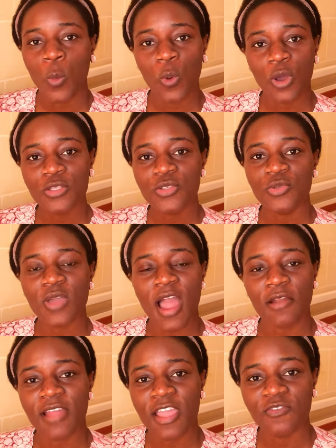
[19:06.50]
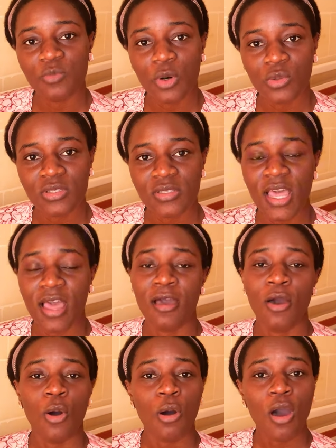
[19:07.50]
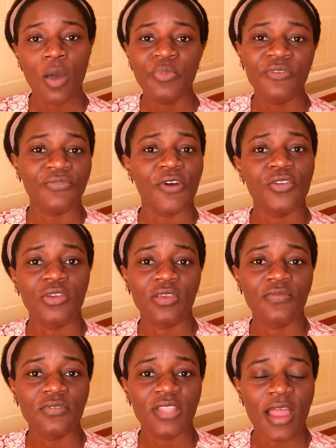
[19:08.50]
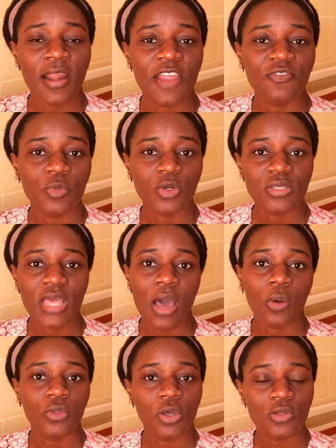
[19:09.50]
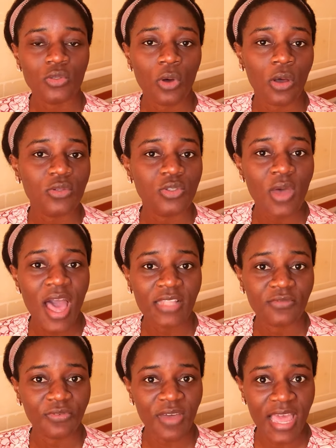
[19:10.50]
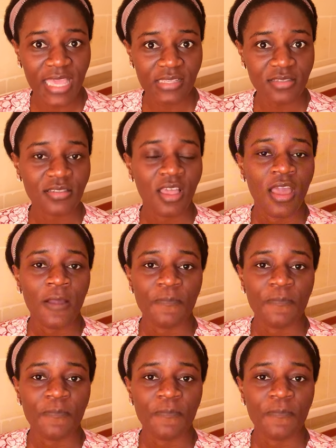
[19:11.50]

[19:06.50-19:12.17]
Once you arrive Malta, or before you even arrive Malta, I would also advise